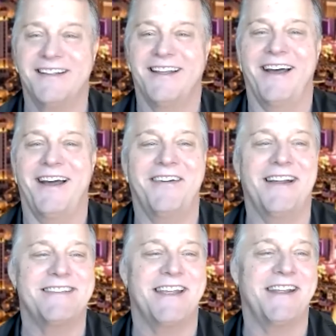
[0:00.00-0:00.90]
Absolutely. All
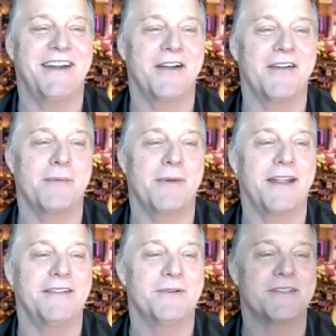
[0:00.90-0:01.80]
right. Take care,
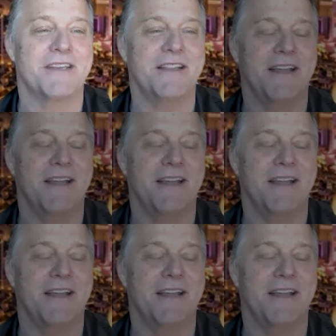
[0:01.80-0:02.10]
everybody. Exactly. We'll see you